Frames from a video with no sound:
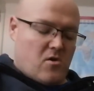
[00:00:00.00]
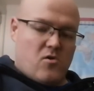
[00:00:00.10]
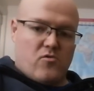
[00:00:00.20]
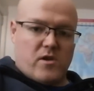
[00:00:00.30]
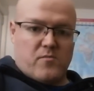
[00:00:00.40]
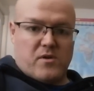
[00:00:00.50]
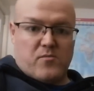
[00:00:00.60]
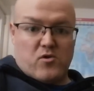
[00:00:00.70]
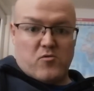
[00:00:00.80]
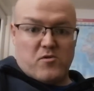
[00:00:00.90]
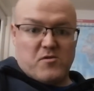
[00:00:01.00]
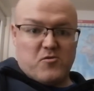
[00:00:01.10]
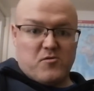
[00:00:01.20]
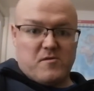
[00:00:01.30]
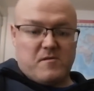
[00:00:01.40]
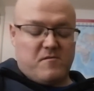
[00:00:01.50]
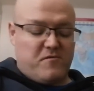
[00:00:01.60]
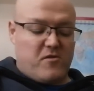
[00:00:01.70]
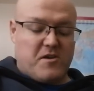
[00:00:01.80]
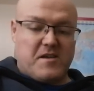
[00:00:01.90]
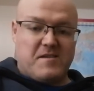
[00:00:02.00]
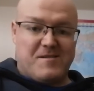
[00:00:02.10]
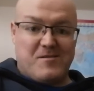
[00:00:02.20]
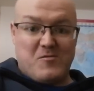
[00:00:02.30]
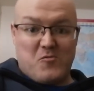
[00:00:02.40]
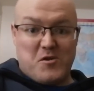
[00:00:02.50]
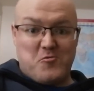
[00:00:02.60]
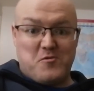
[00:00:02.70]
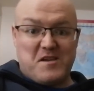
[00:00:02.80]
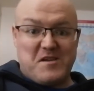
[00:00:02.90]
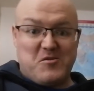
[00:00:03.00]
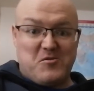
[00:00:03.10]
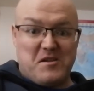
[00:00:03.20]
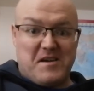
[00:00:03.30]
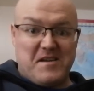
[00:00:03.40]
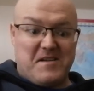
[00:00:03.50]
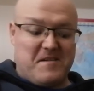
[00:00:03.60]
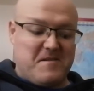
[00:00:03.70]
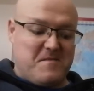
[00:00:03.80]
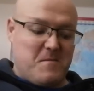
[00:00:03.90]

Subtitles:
Alright people, how we doing? Fucking wild night out there, innit?